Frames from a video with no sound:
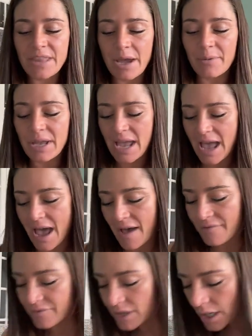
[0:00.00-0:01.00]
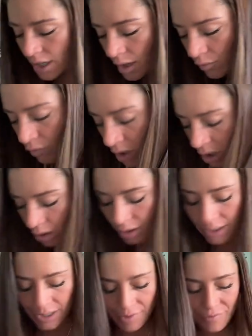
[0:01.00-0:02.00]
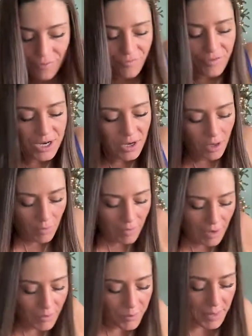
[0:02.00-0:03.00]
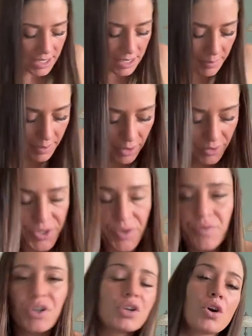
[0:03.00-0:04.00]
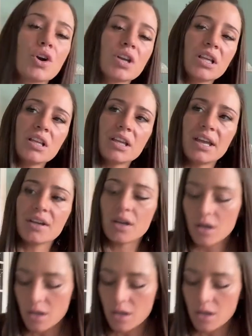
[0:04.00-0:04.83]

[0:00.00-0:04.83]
that we have regarding fear around money, but also regarding like